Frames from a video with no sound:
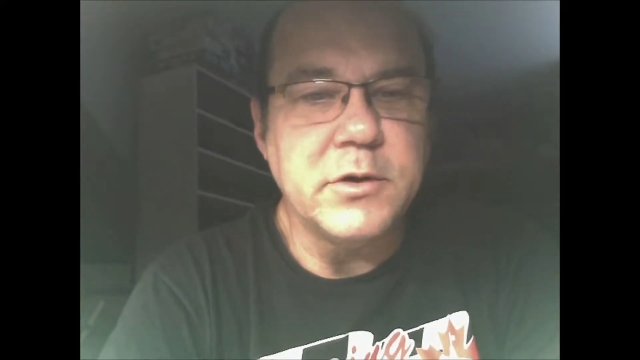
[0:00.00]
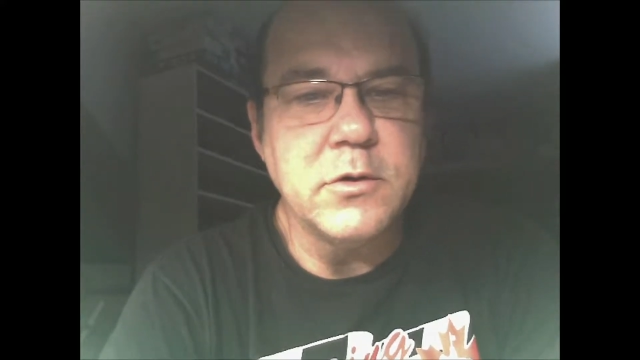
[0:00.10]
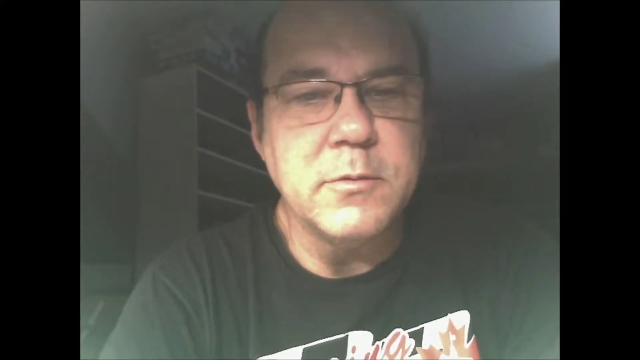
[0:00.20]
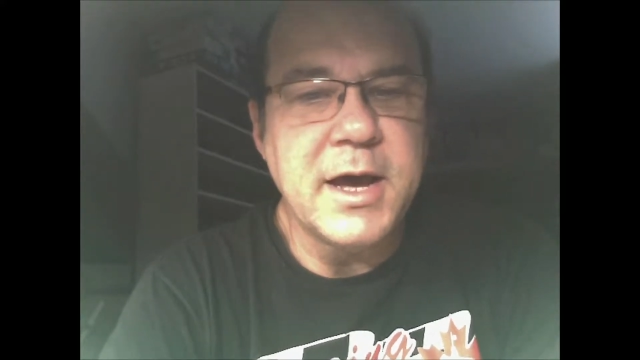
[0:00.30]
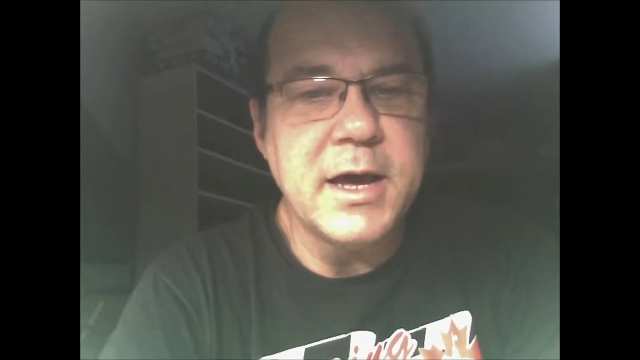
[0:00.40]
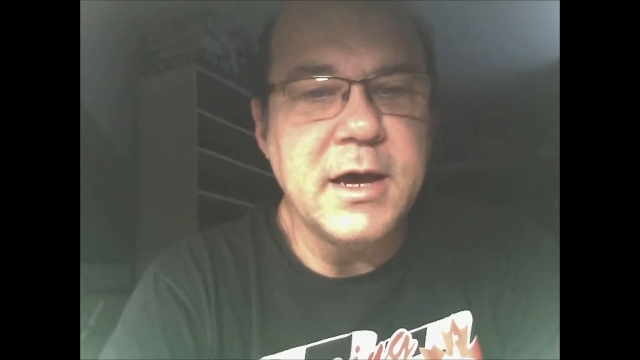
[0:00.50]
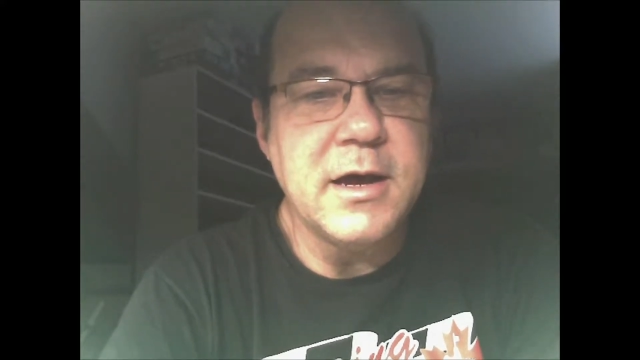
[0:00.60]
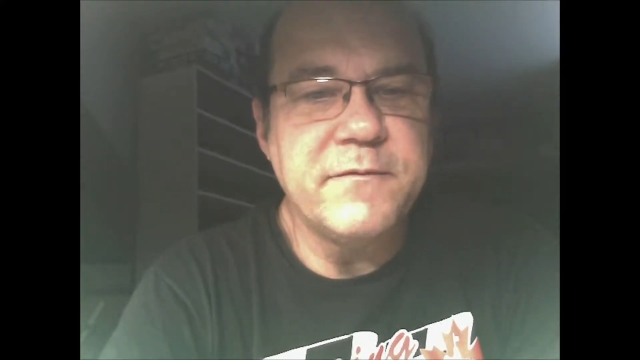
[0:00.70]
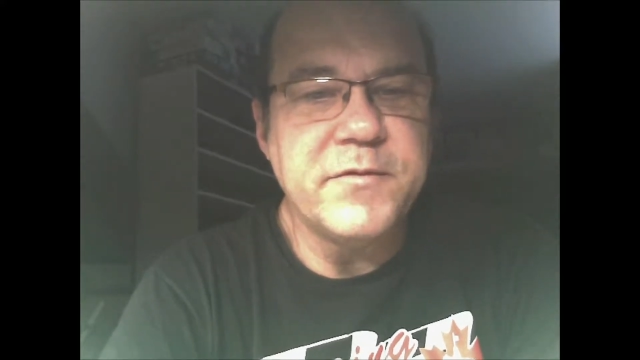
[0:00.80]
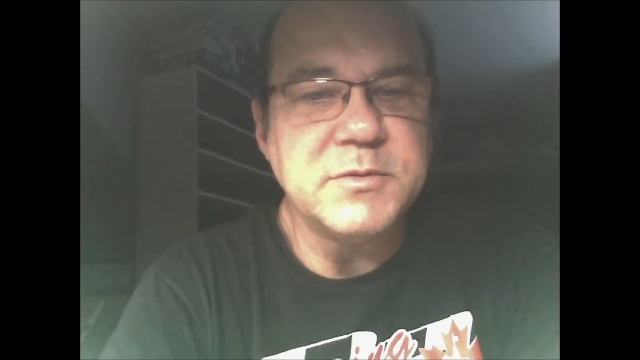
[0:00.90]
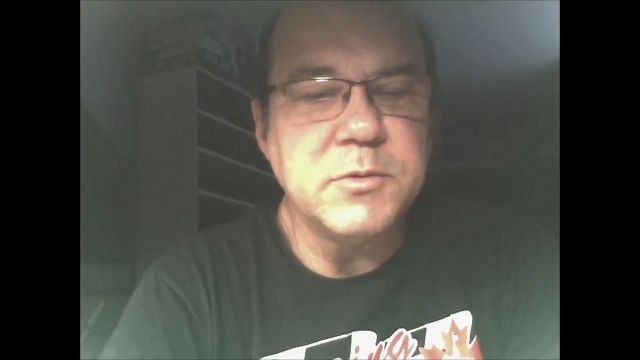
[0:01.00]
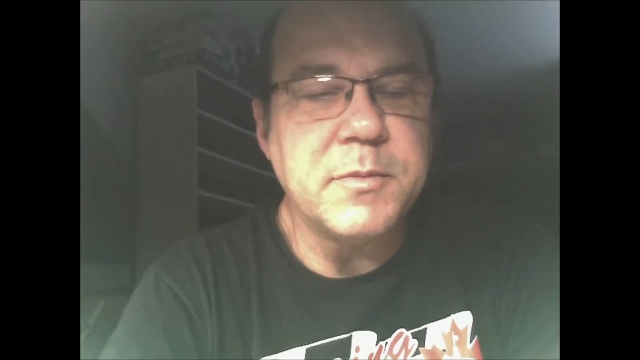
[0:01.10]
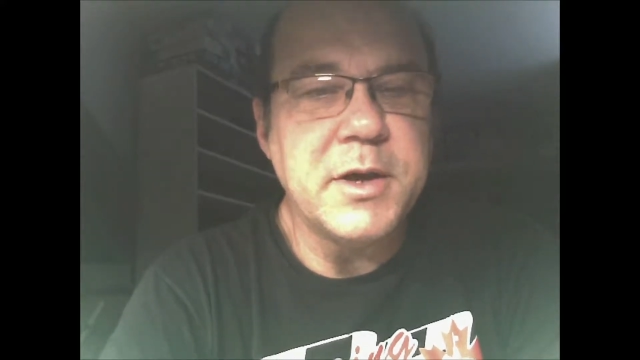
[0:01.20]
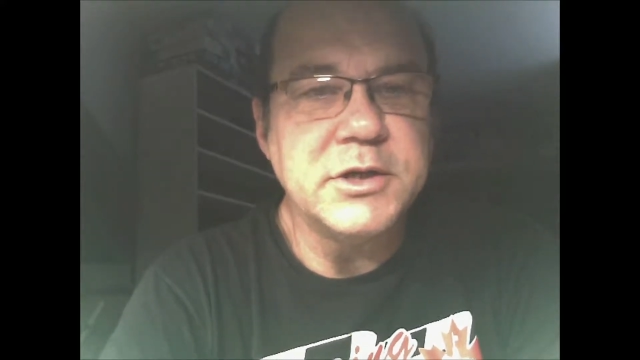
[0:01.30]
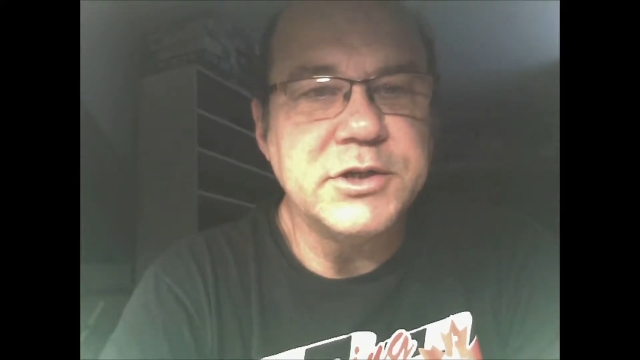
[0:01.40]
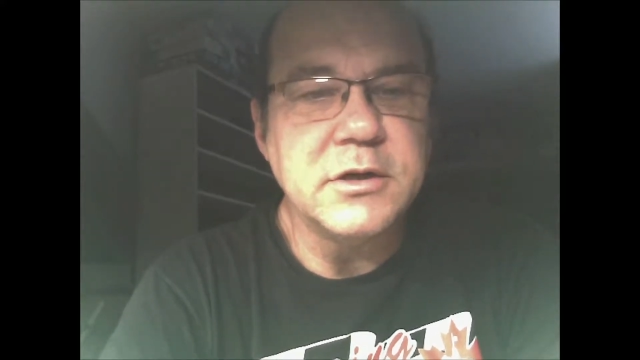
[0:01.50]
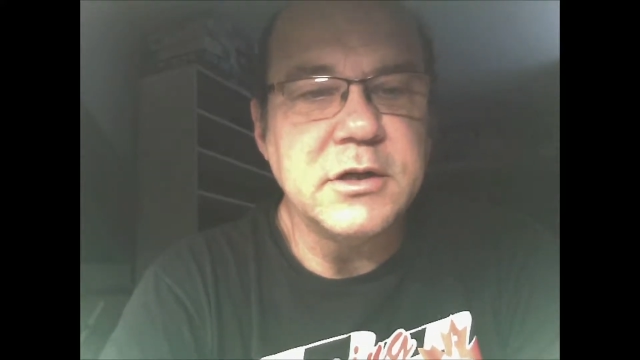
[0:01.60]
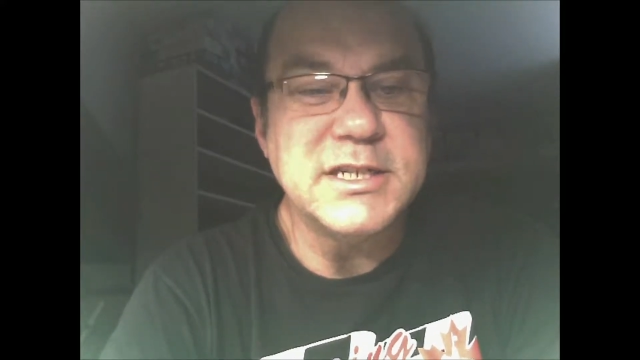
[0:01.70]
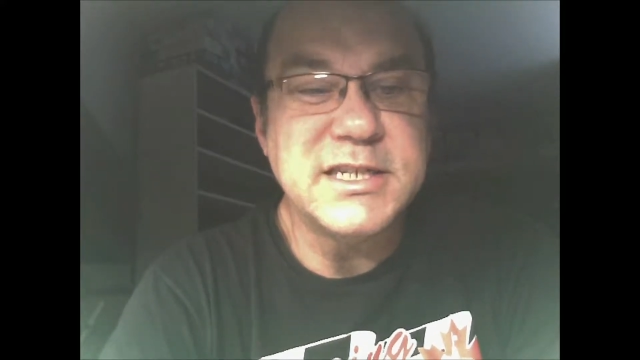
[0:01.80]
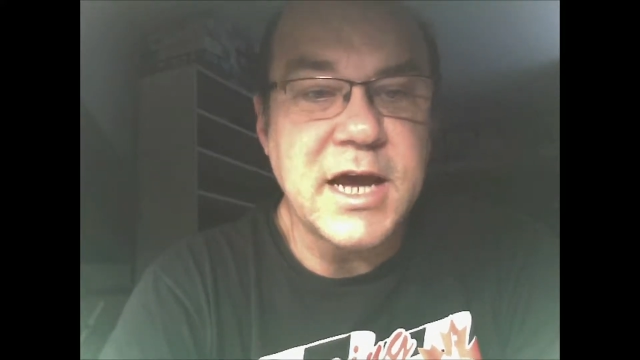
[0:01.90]
If you go to my Facebook page
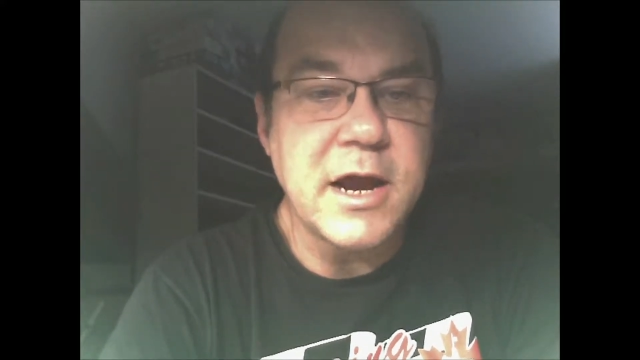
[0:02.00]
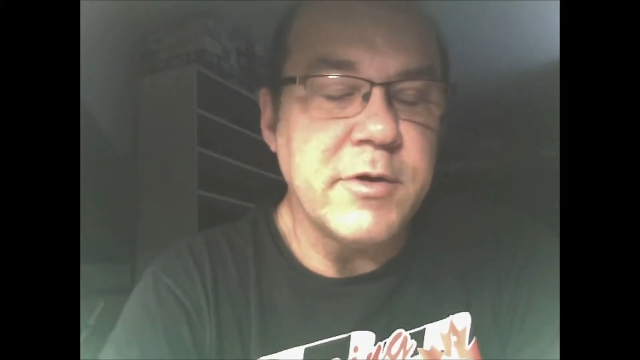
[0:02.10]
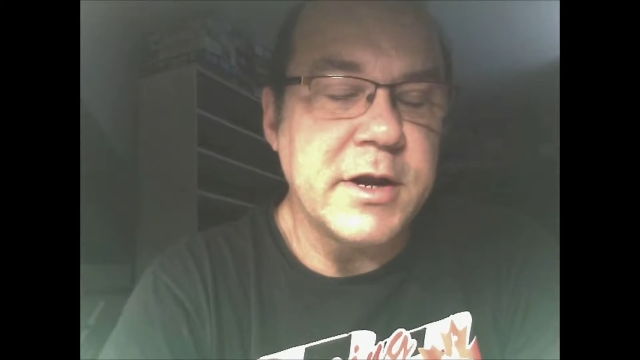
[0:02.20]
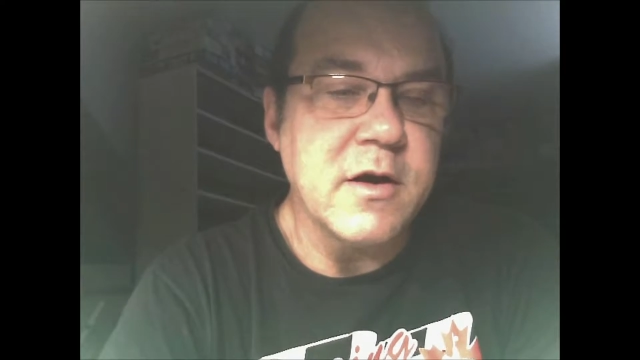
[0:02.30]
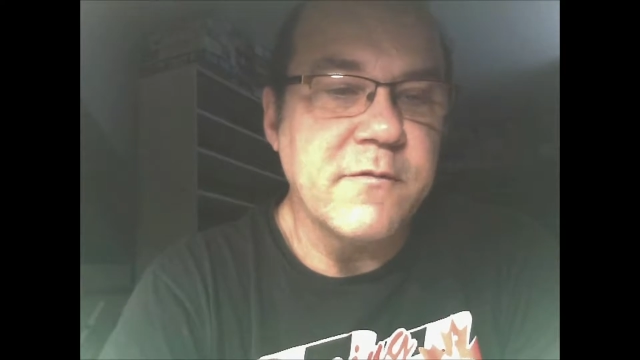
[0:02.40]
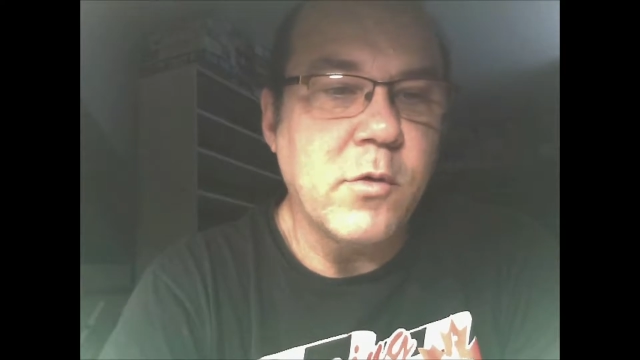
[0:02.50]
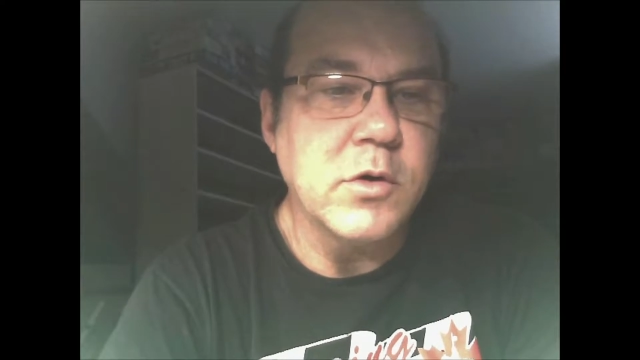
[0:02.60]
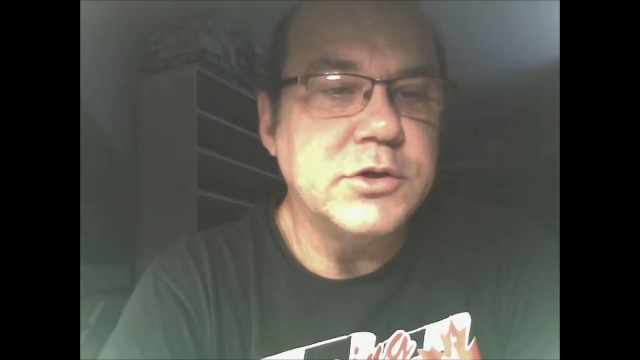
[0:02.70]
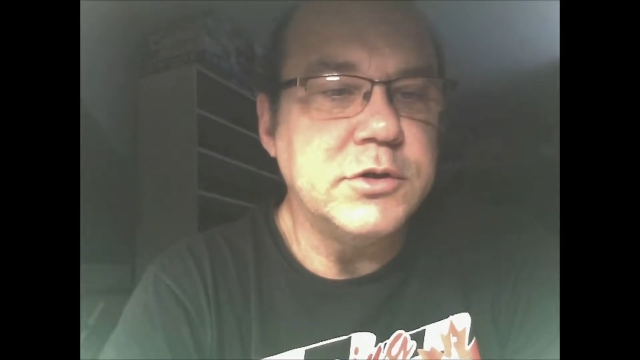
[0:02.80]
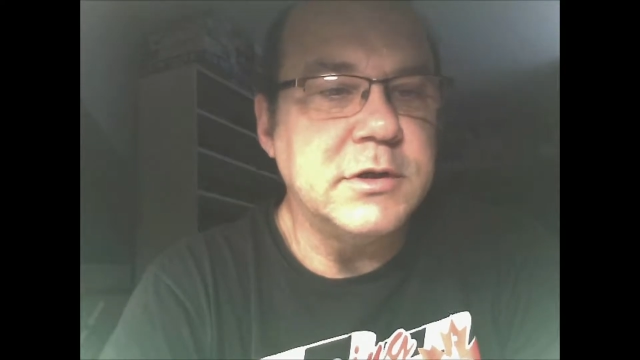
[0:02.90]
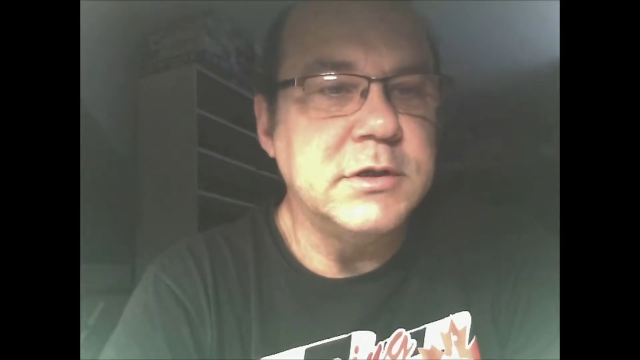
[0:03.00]
there, the Styrene Air Force,